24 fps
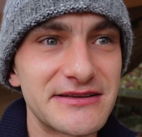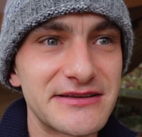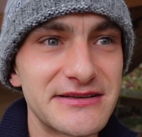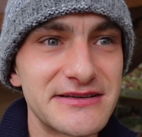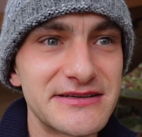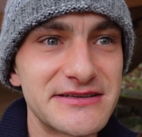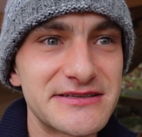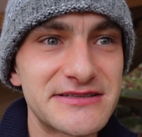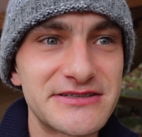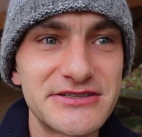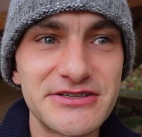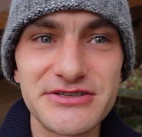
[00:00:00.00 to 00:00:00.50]

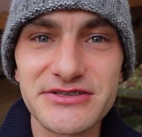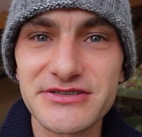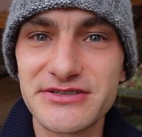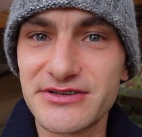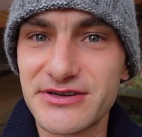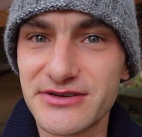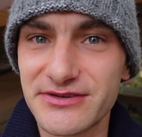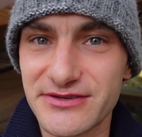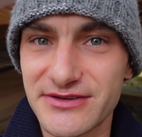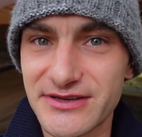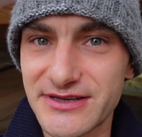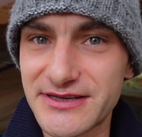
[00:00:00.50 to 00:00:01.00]
is just
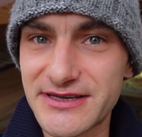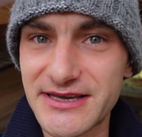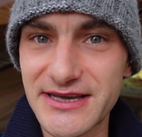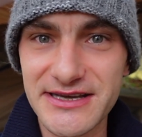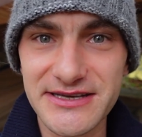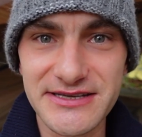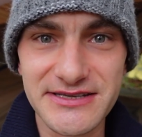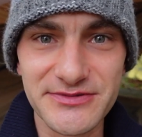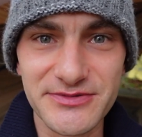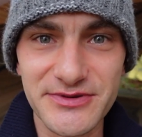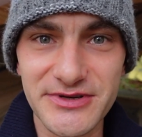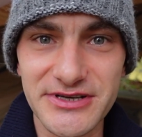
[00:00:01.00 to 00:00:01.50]
not the
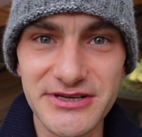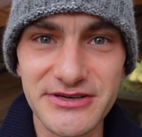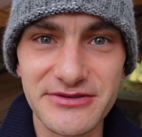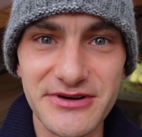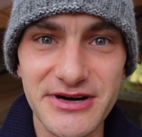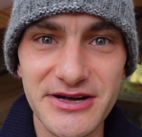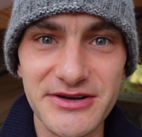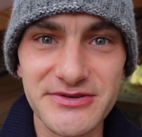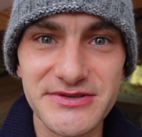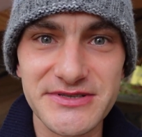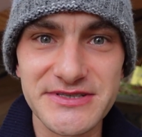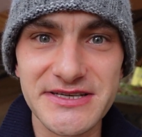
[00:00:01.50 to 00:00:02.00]
case when you're
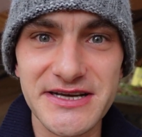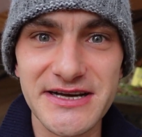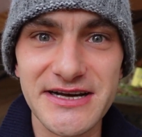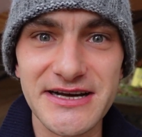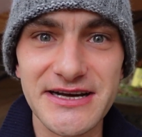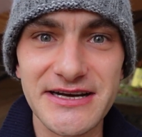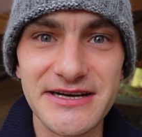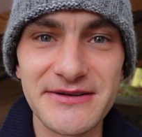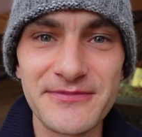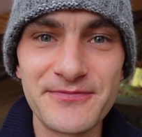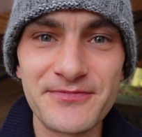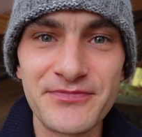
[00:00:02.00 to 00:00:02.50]

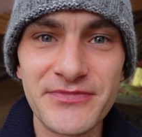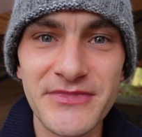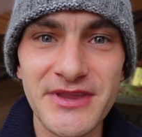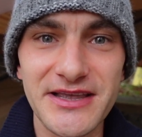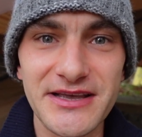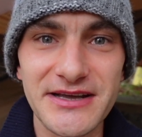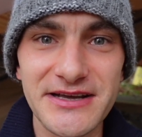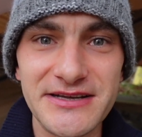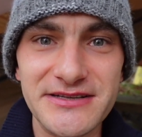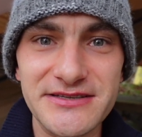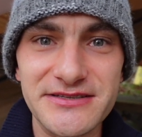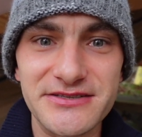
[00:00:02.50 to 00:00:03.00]
outside.
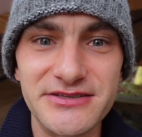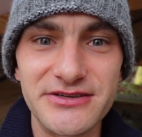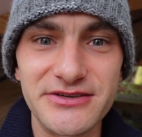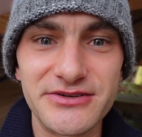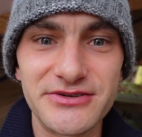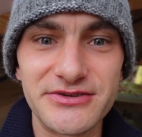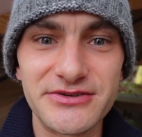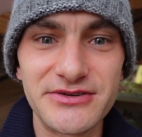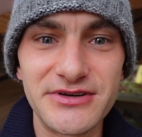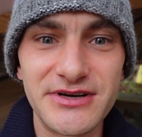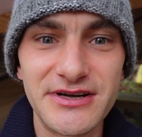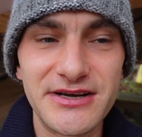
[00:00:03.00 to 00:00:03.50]
And
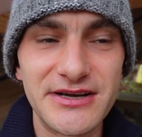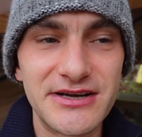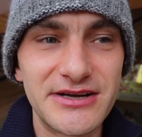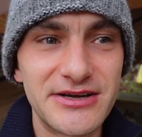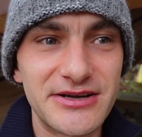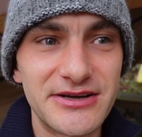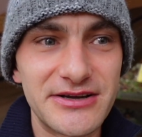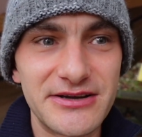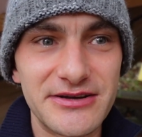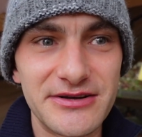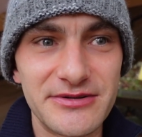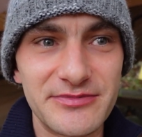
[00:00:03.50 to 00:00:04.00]
so
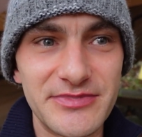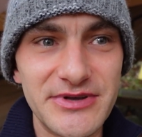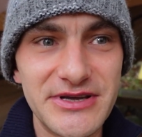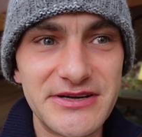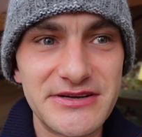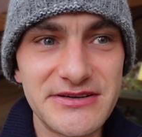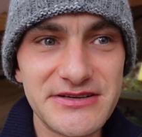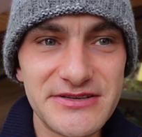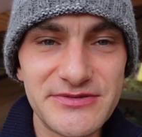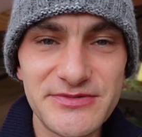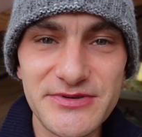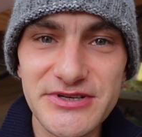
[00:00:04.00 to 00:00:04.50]

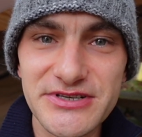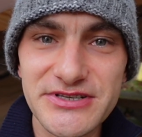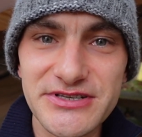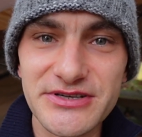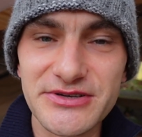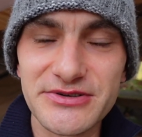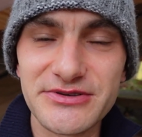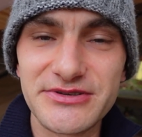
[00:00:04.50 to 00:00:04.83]
because we're so